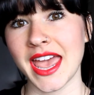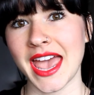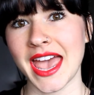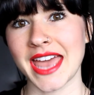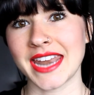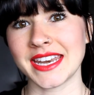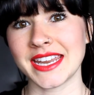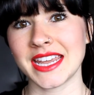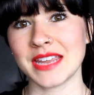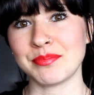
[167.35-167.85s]

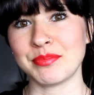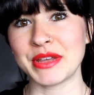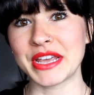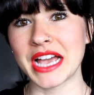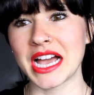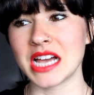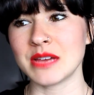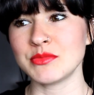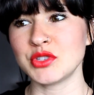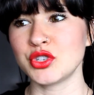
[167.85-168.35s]
and it
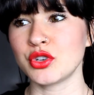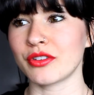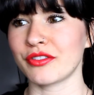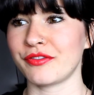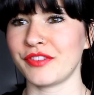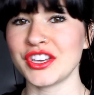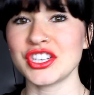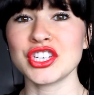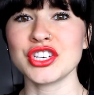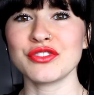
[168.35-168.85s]
becomes your
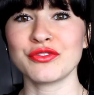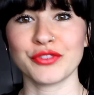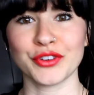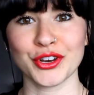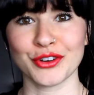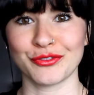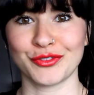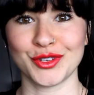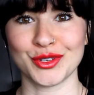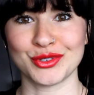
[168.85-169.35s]
vision for
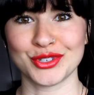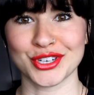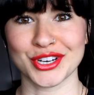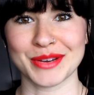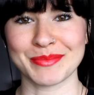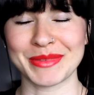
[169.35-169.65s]
your future.